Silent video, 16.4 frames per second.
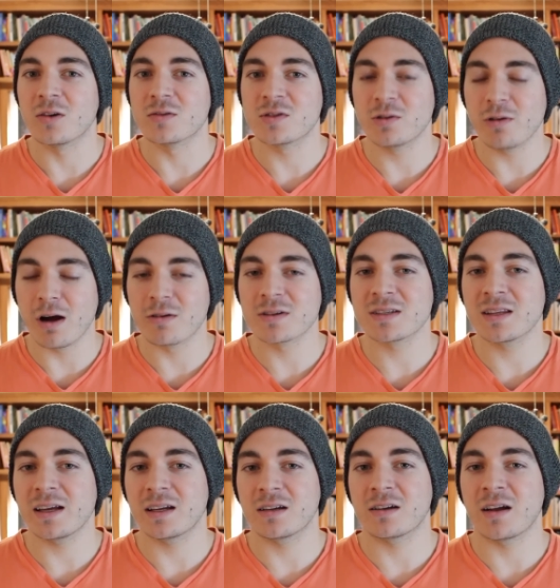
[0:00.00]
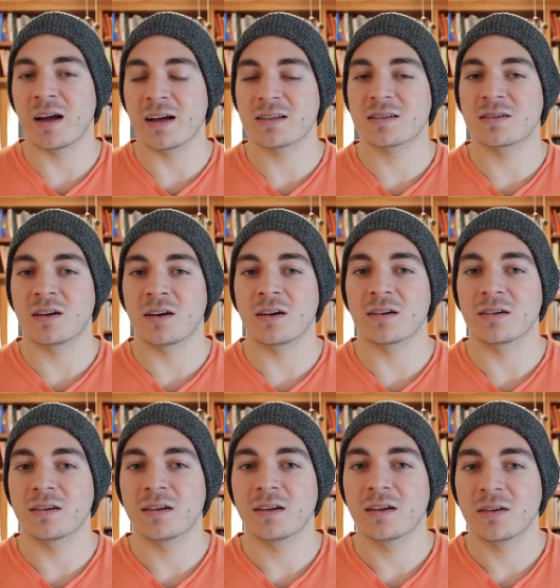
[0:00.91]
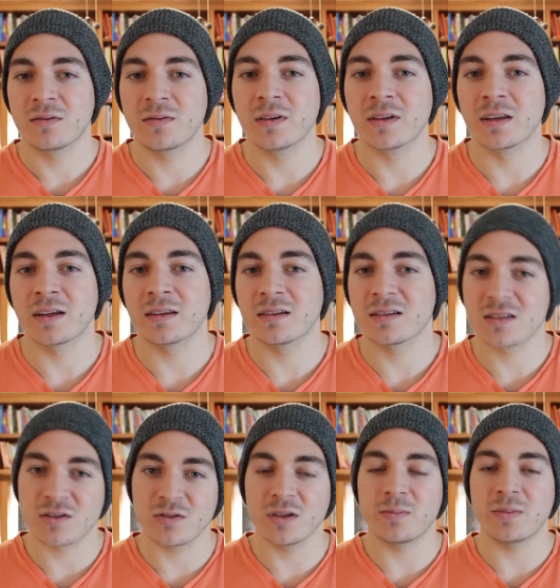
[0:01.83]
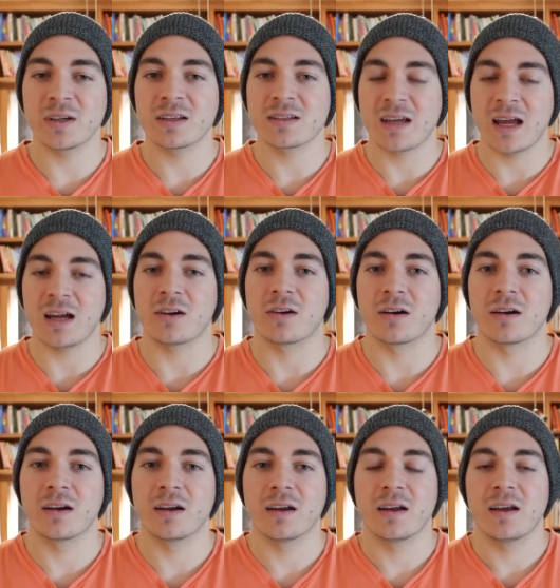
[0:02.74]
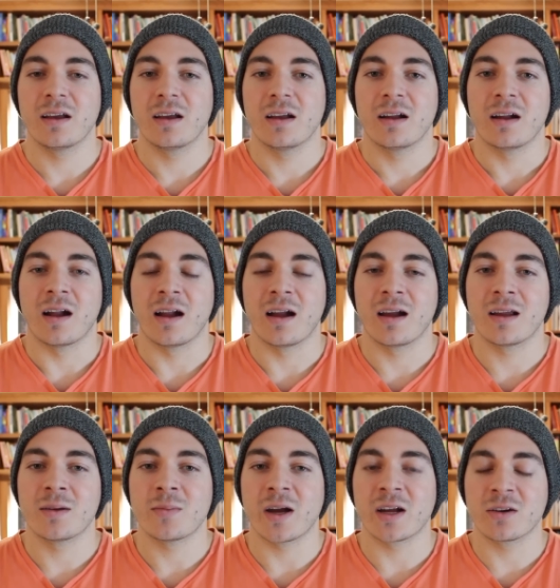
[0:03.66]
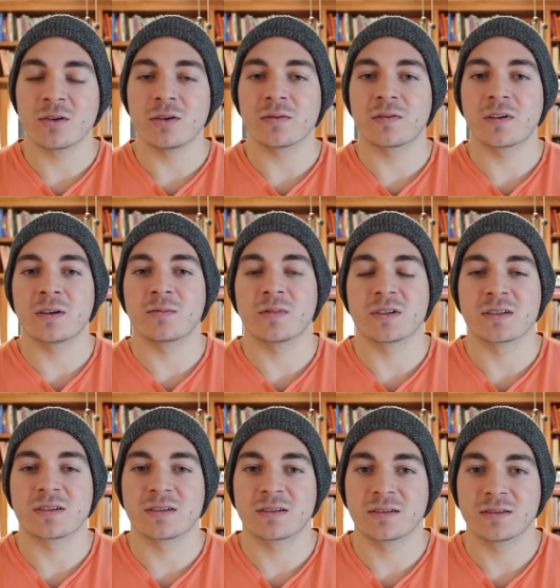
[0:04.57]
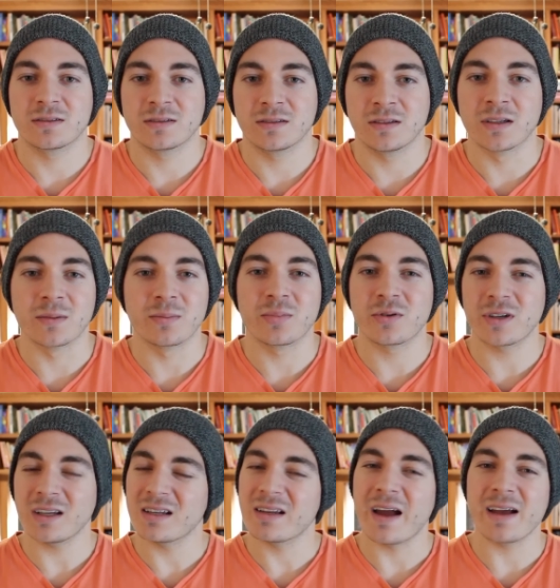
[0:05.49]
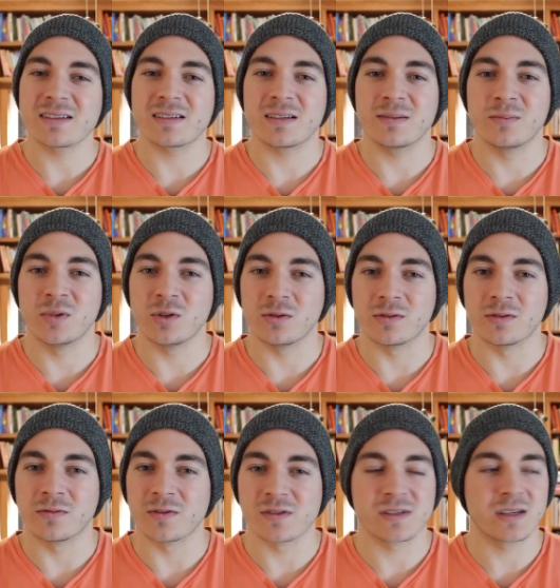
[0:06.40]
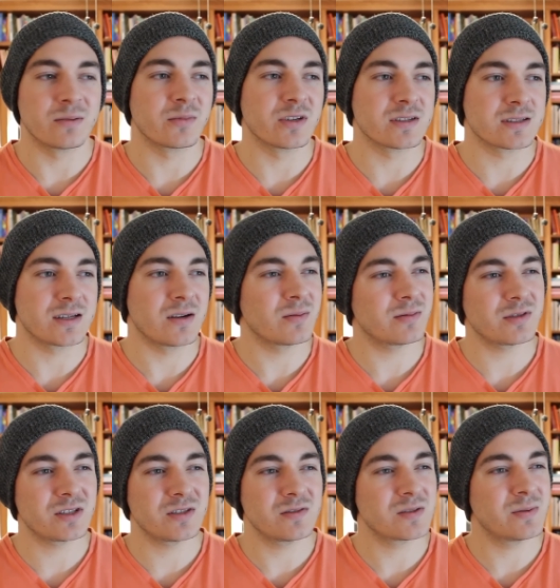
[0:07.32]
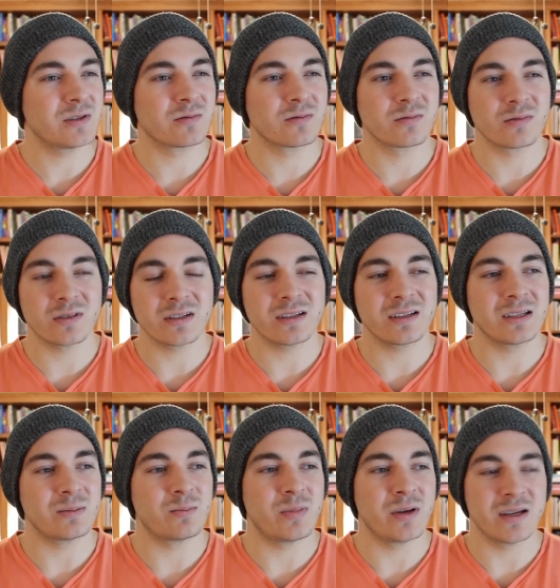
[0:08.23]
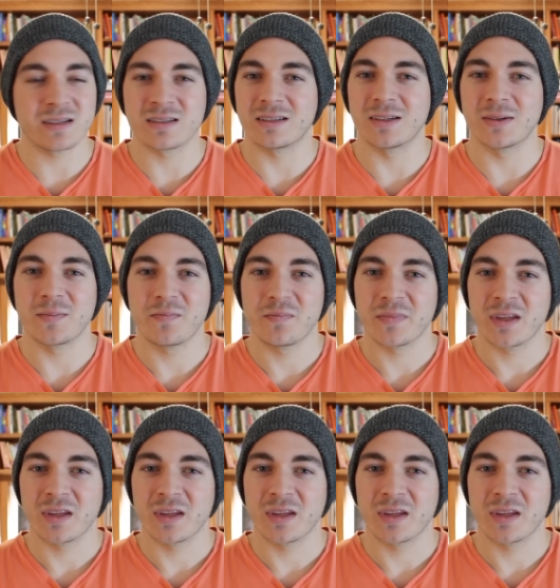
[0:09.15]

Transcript: 2 hours later I start feeling this creeping terror. And my girlfriend was in a pretty nasty mood for some reason. I remember she was being really pissy,